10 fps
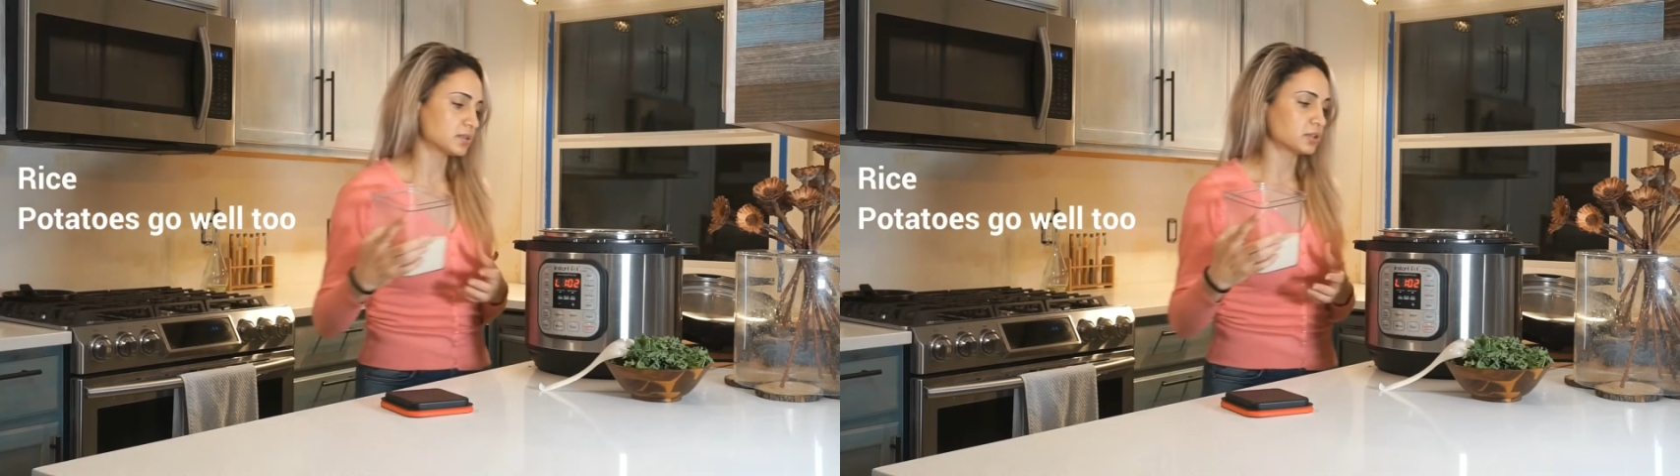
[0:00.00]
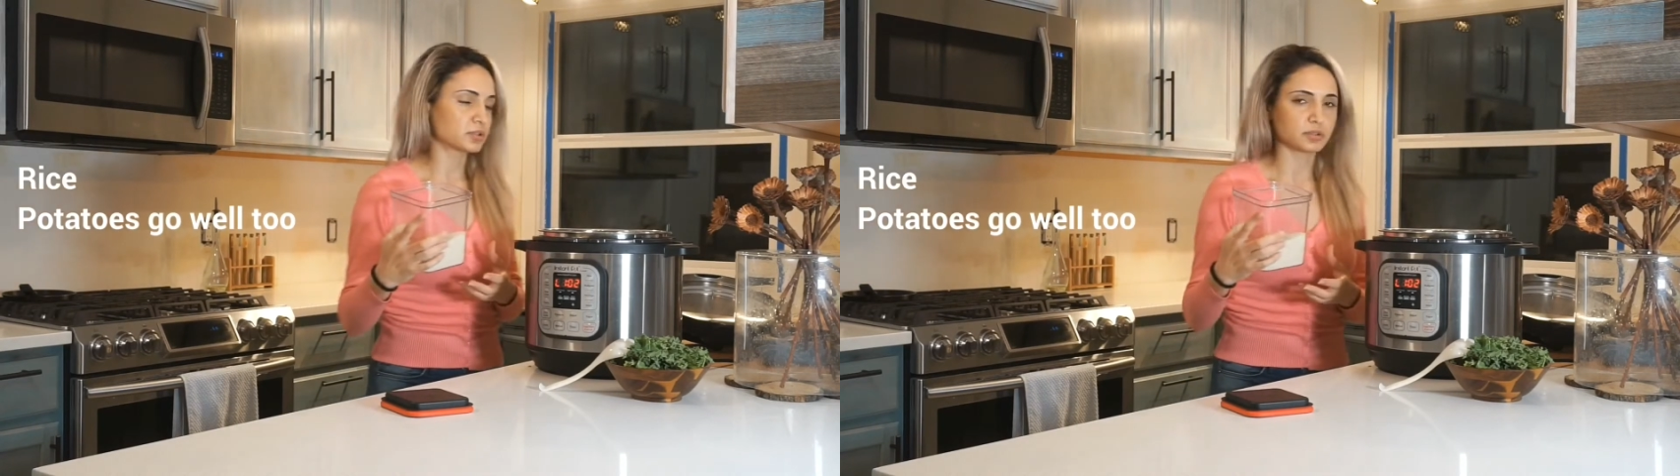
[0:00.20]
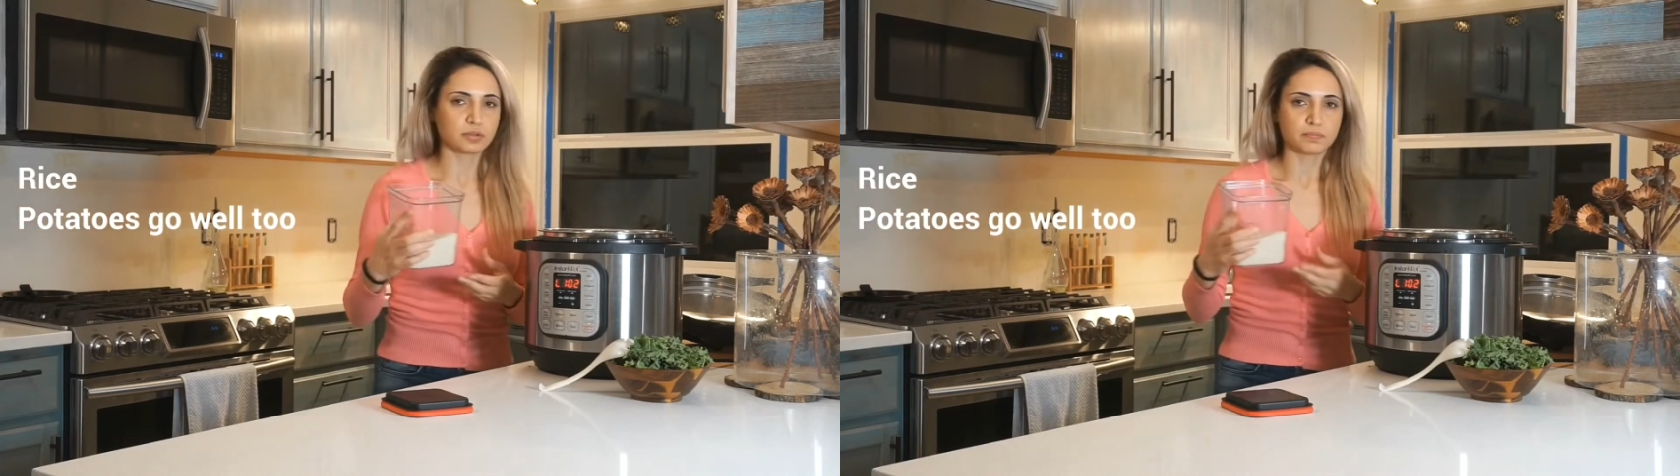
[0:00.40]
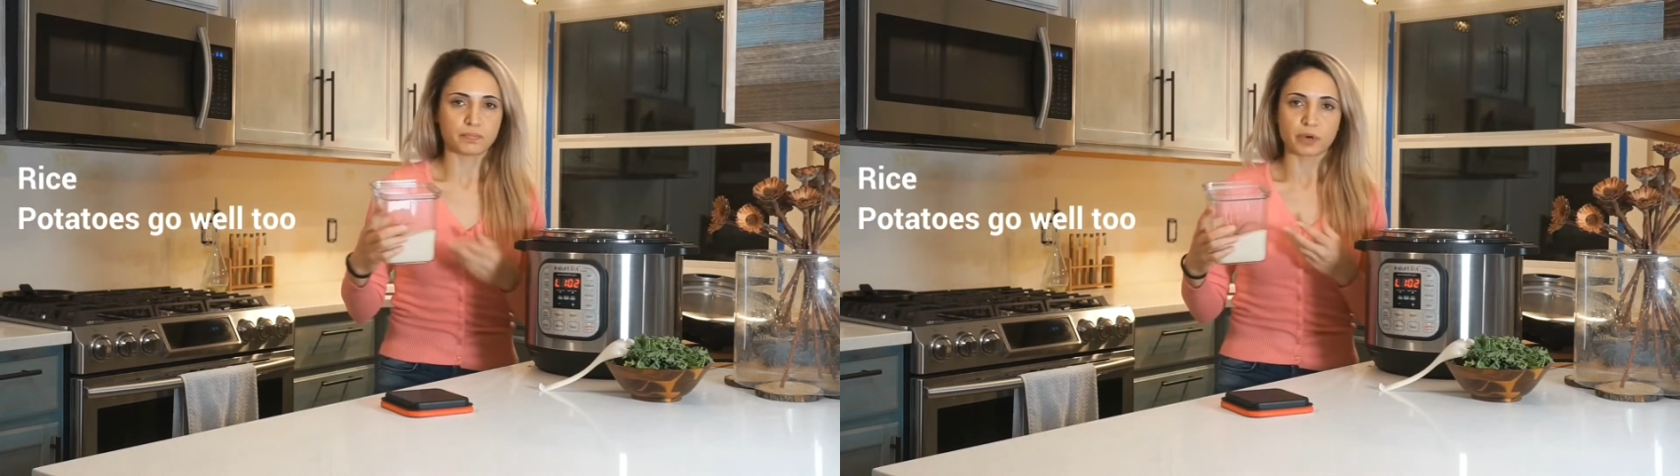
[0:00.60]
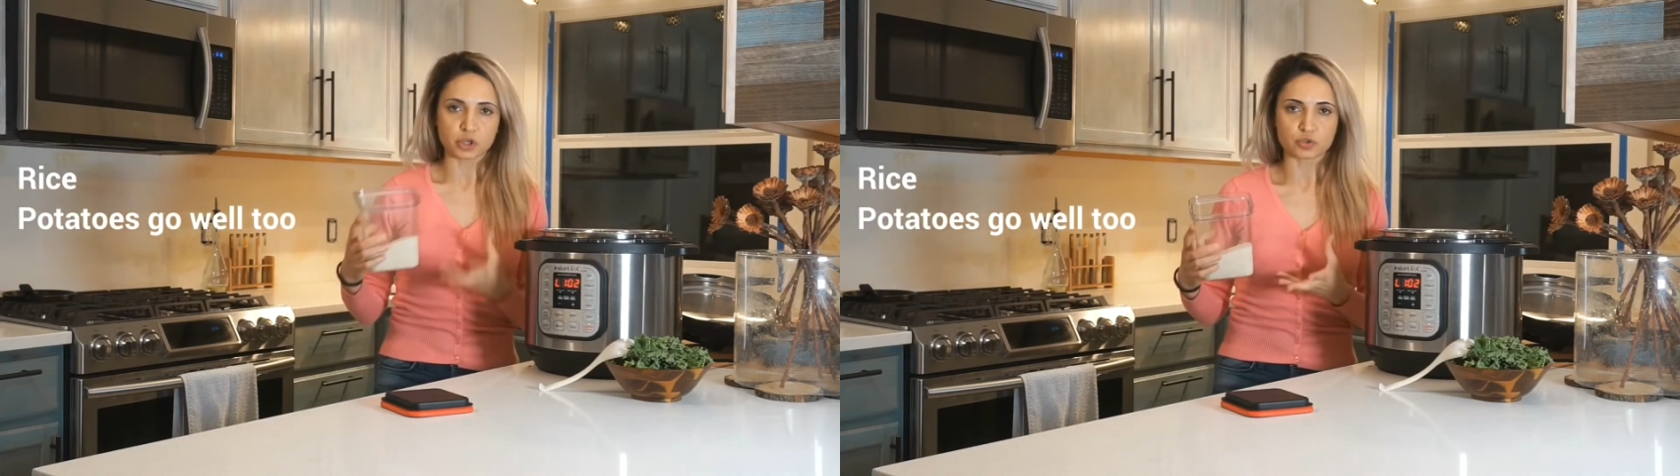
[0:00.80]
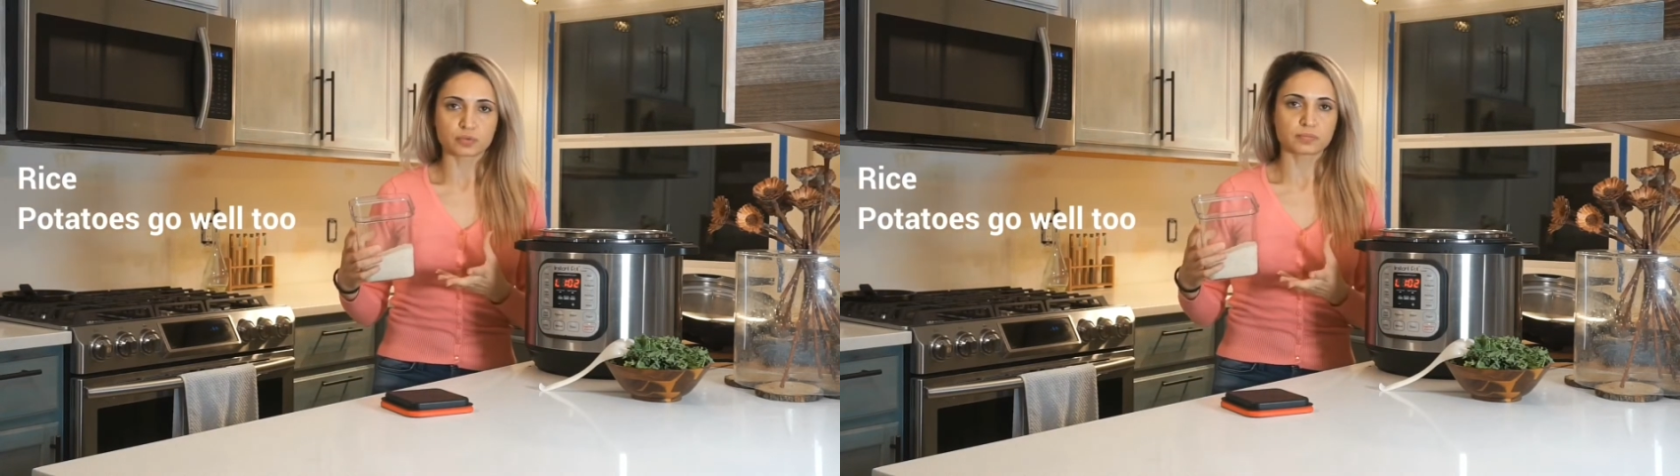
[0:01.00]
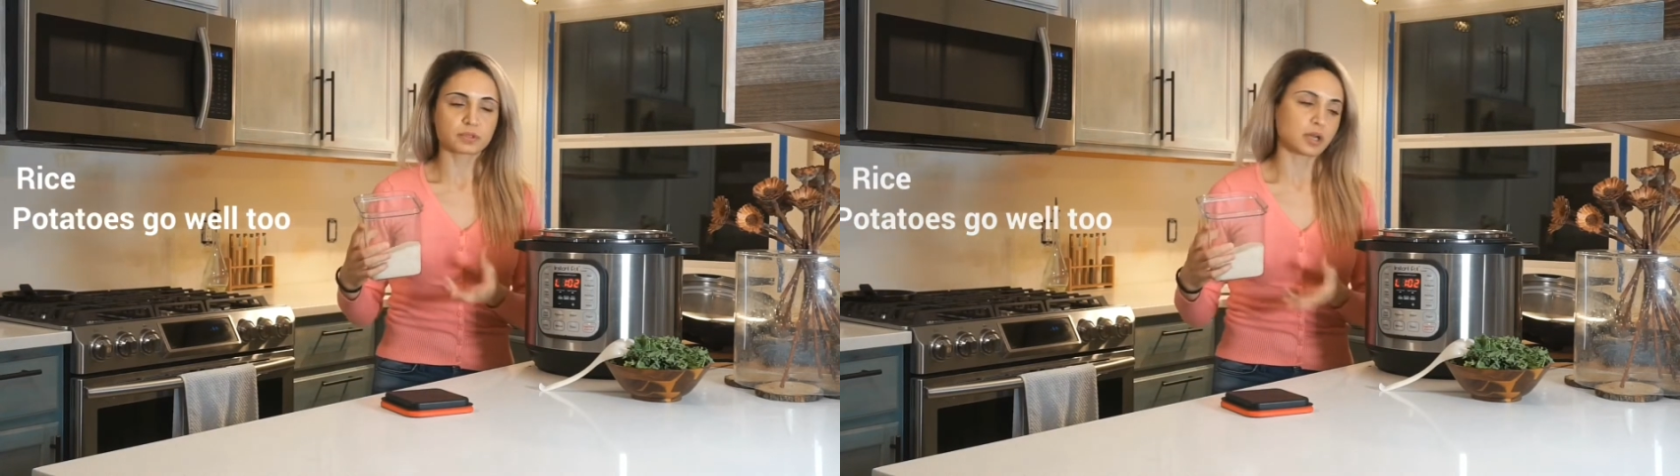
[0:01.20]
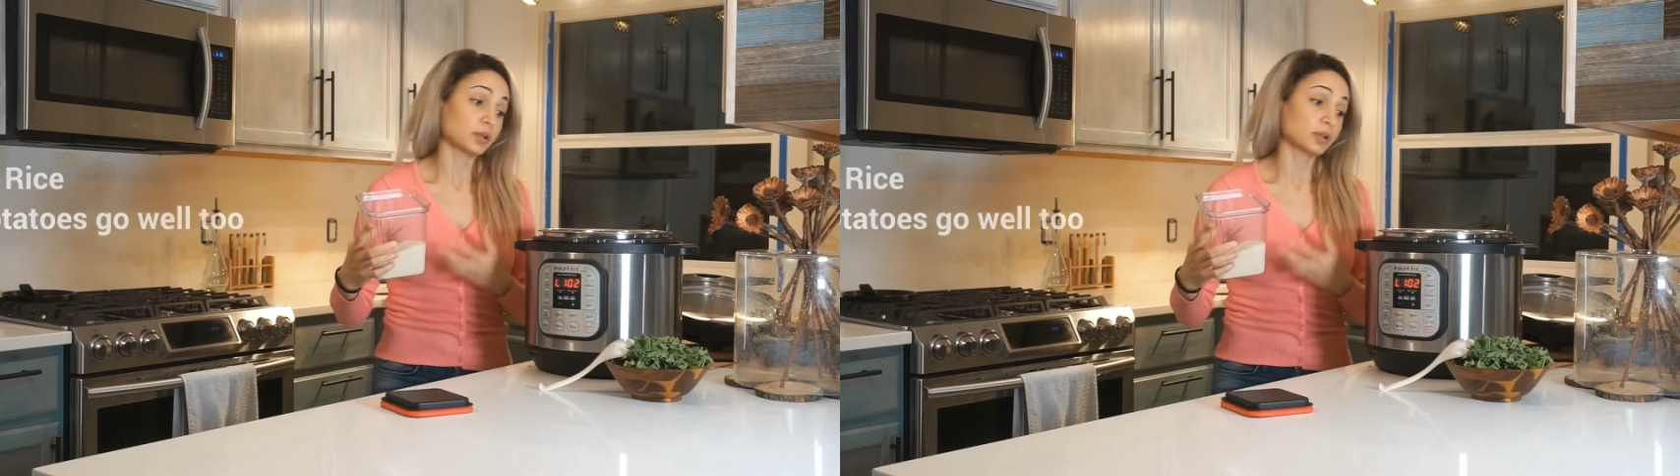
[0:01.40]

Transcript: such as mushrooms.